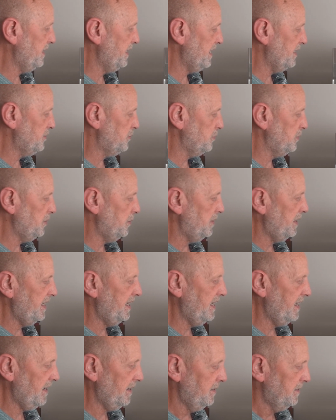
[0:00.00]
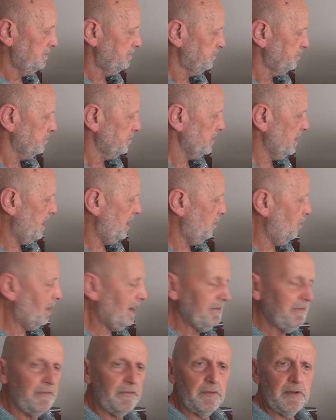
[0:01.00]
the actual unit here and
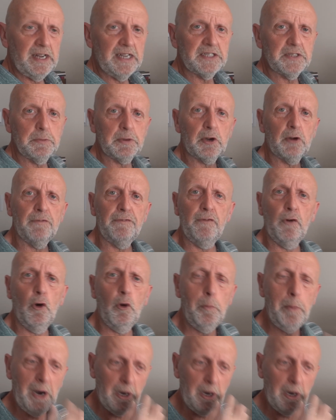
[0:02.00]
one for here. So we've got four